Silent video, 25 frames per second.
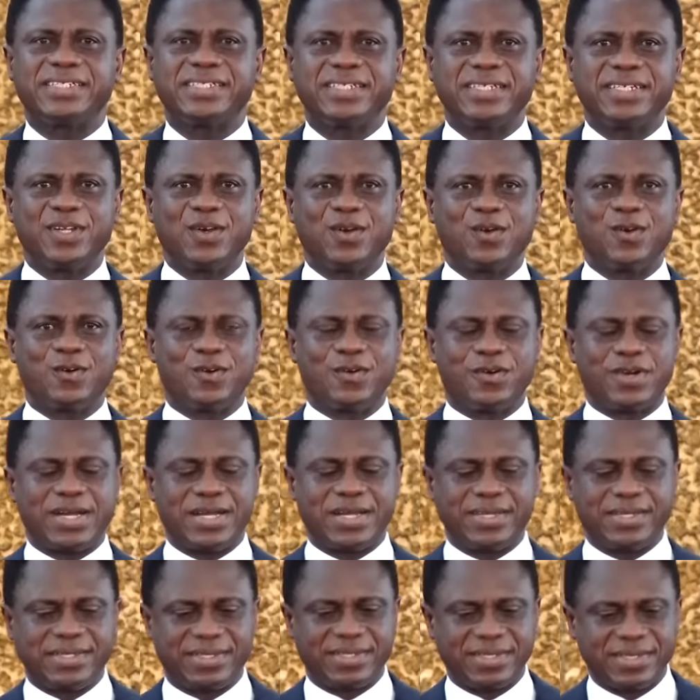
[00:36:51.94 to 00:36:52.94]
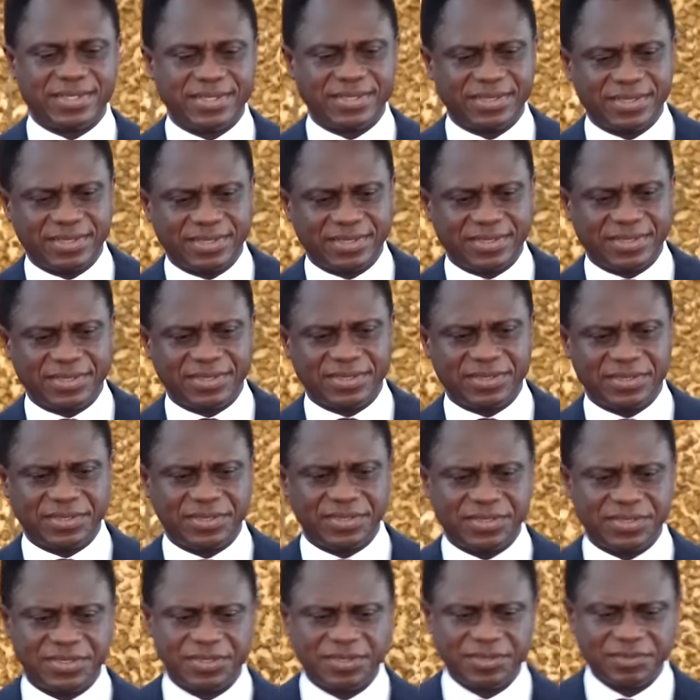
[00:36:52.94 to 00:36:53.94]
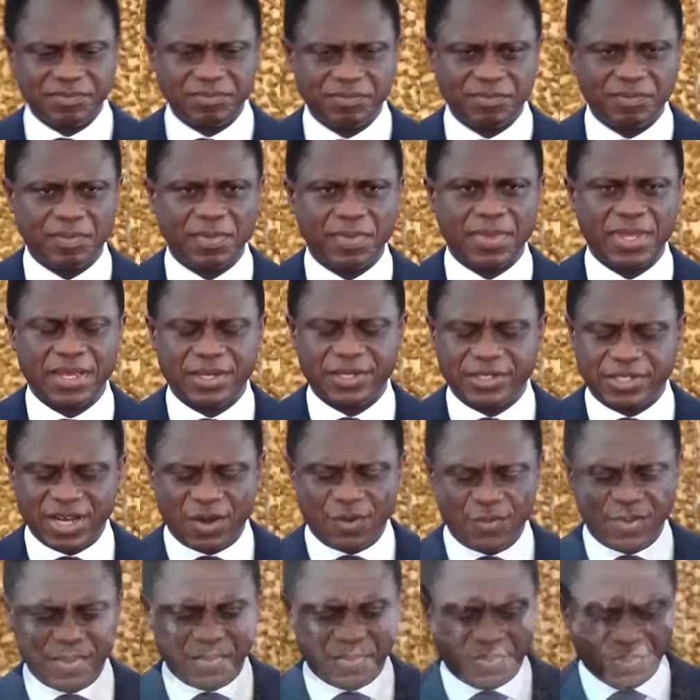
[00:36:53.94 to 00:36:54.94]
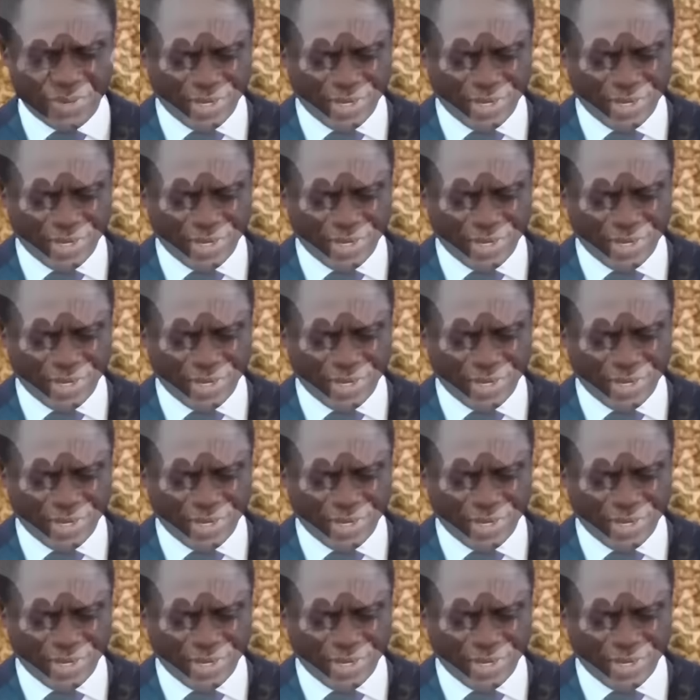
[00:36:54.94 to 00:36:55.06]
in the horizon. Shall we pray